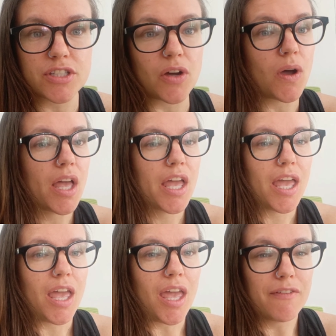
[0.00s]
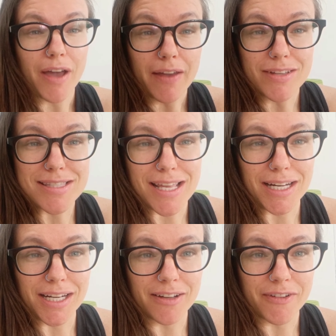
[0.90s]
So if I haven't said
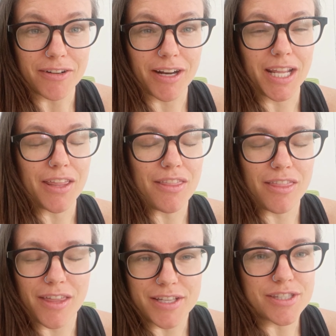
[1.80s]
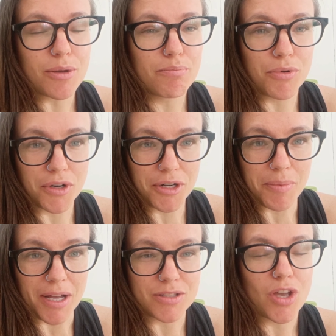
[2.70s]
enough already, this border
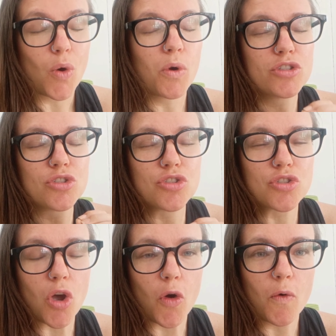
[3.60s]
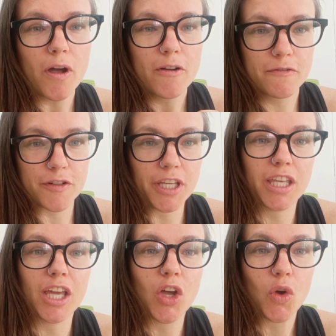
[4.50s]
bounce was so
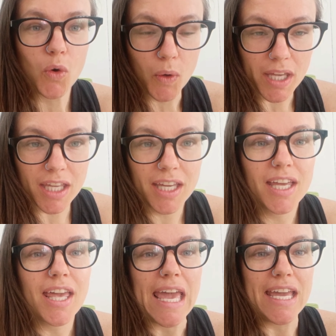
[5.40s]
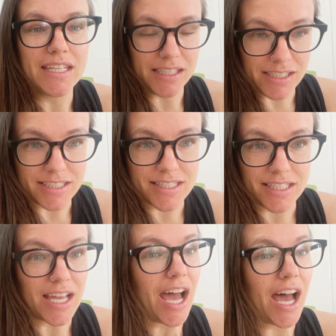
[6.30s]
freaking quick and
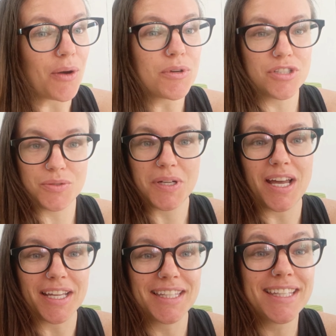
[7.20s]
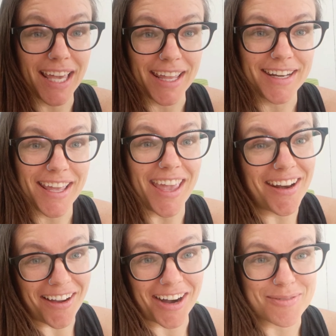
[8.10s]
easy. I would do it again
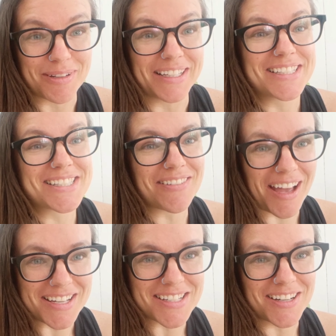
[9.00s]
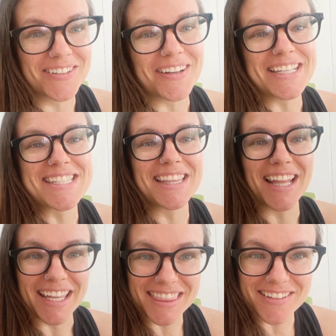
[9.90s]
in a heartbeat. So as always,
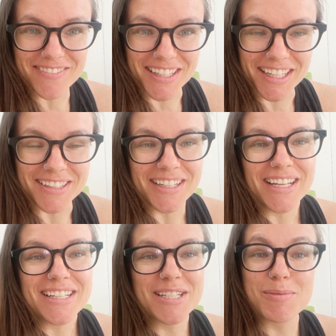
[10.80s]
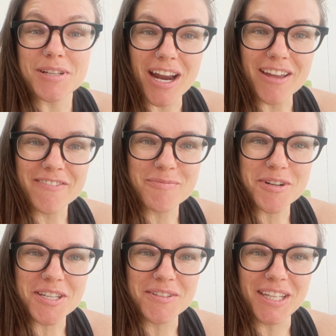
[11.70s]
like the video, subscribe for
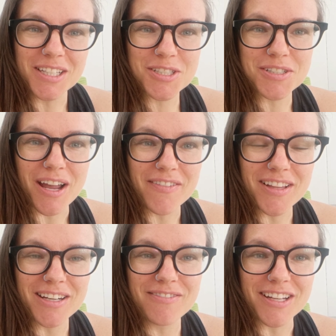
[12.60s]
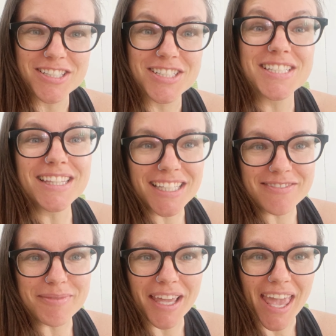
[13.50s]
more unique travel adventures,
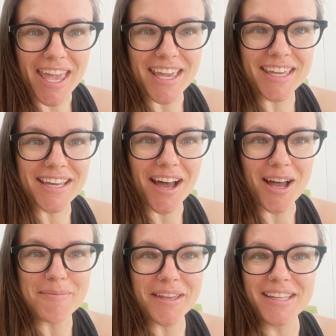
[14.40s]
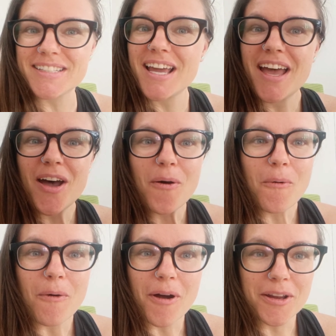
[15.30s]
leave me a comment.
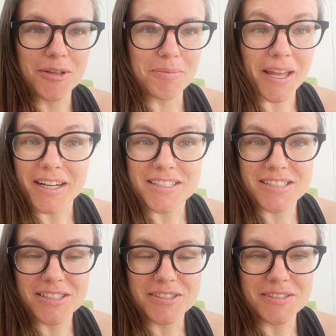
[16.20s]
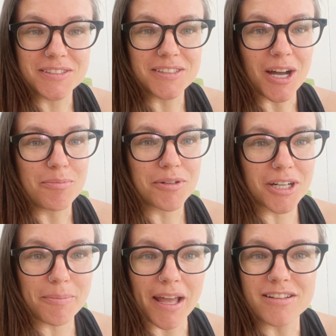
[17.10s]
Are you planning to do a
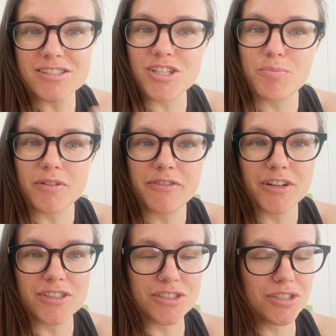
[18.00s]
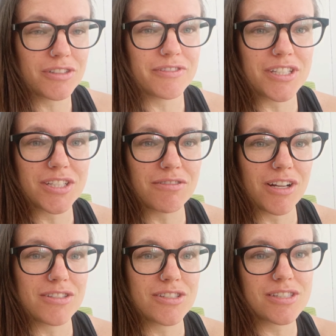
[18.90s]
border bounce? Do you prefer to do your visa
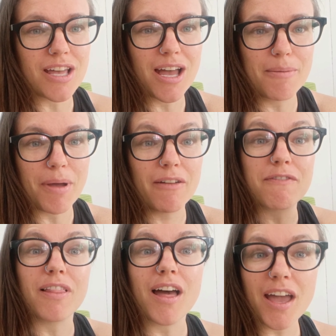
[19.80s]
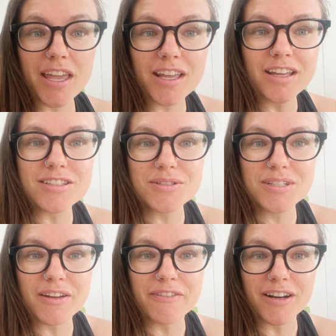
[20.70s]
runs um, by flying to
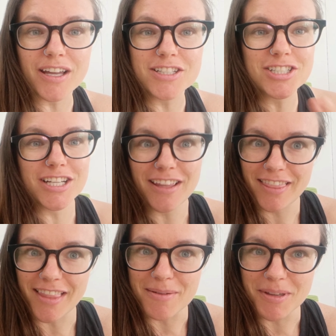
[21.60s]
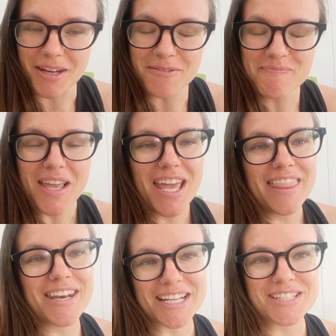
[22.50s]
a different country? Let me know
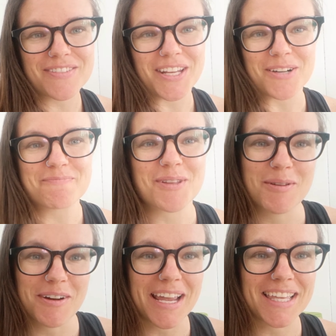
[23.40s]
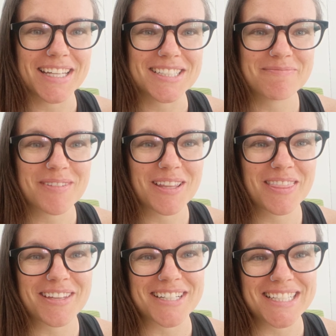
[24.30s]
in the next video. I'll be right here
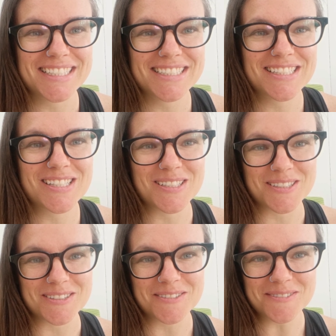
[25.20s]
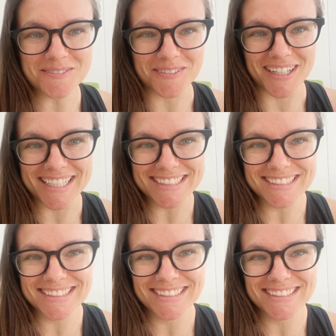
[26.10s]
in three, two, one.